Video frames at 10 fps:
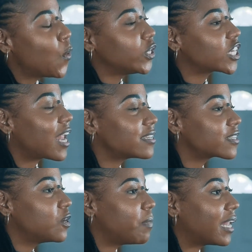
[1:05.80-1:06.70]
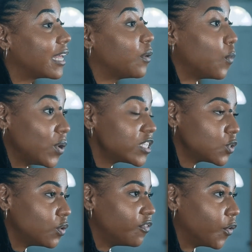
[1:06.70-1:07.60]
which classical ballet was
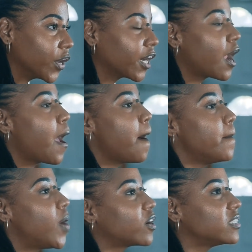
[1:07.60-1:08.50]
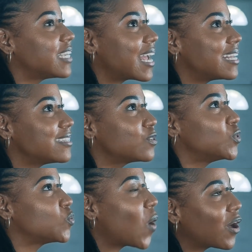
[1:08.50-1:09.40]
known for, modern dance
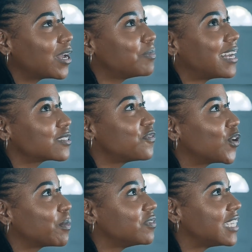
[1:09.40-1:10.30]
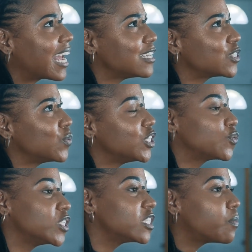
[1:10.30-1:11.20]
was welcomed as a form of dance which
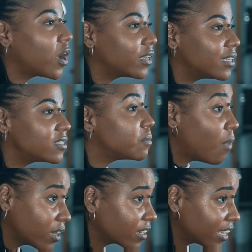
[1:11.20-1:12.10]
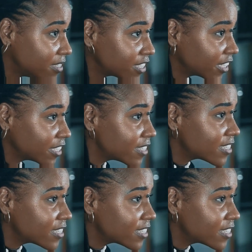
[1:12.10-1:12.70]
responded to modern concerns.